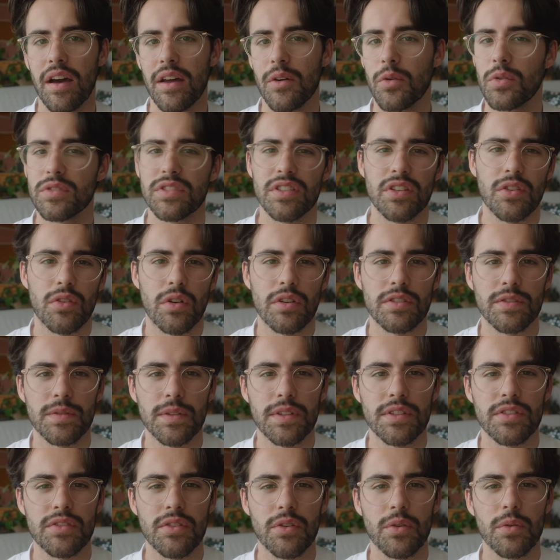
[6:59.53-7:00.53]
It was a
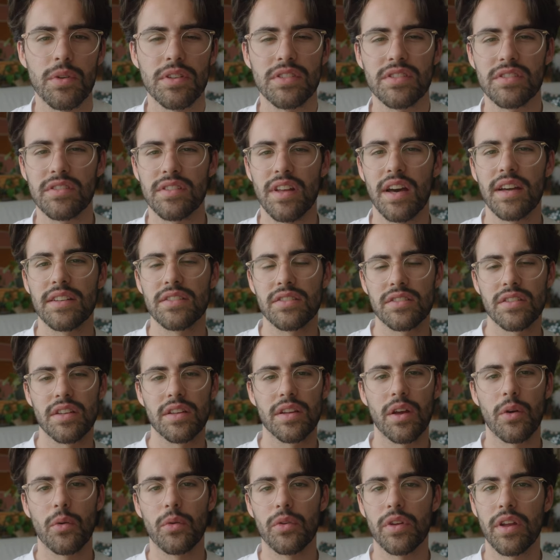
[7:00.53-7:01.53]
CrossFit, so it was nice
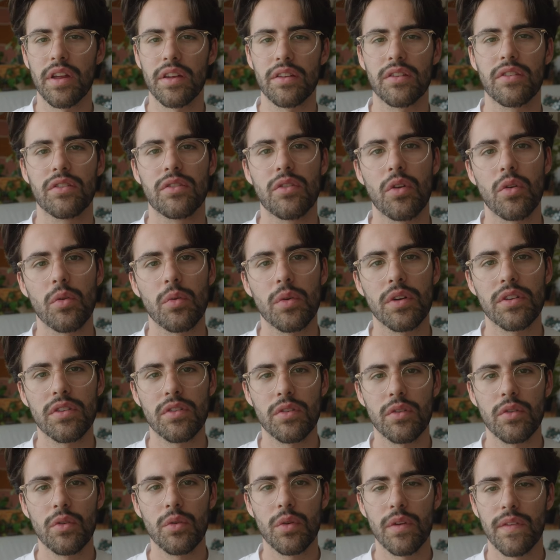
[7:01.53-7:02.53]
that I would get told what
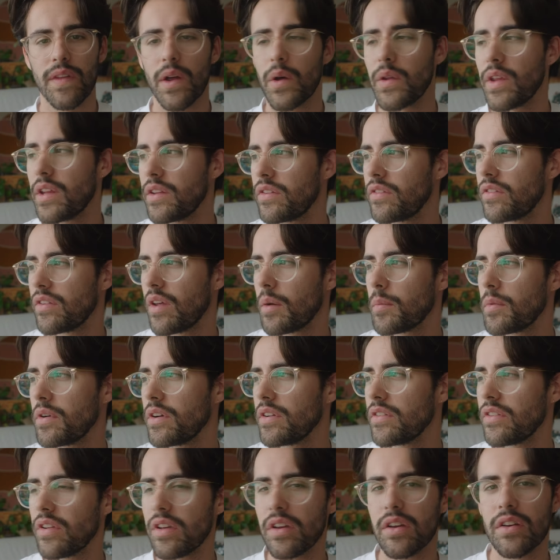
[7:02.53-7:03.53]
to do. And now that summer
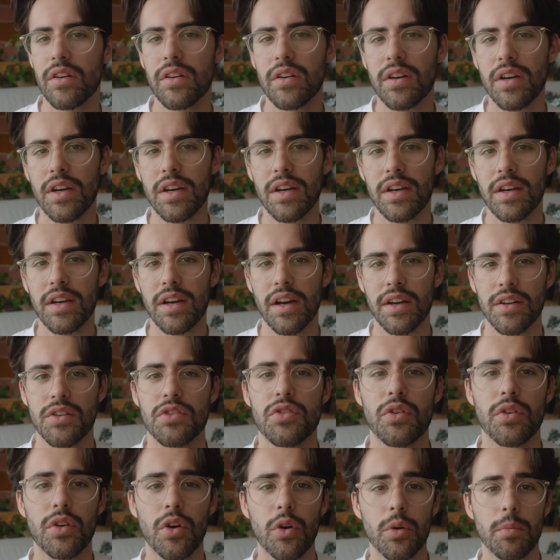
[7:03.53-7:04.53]
is here, I
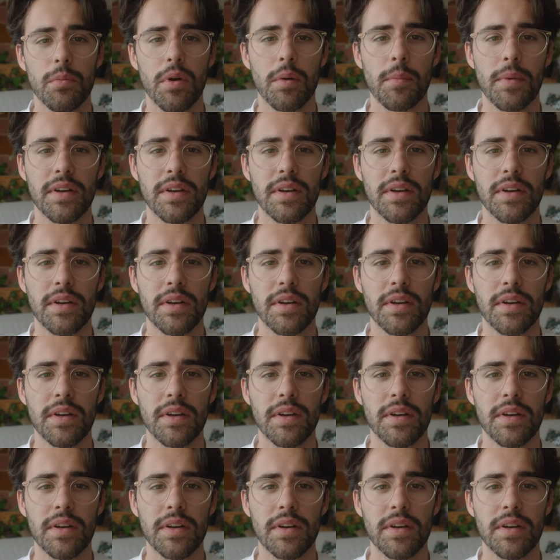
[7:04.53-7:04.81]
enjoy going by